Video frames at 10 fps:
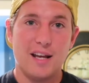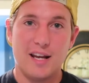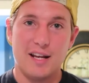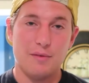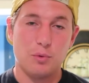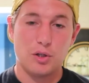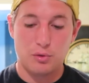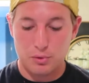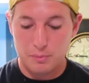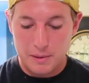and we're a
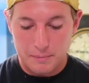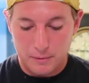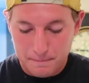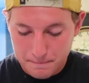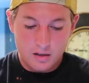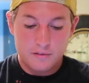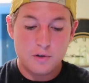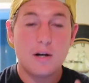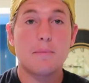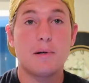crew of people. I don't even
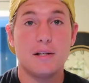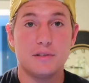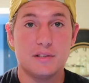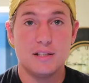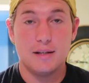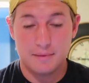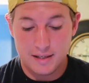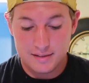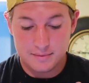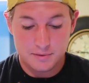know how to pronounce this name,
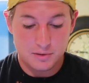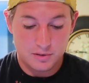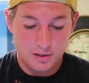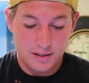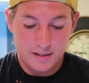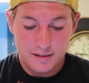guys. I'm so sorry.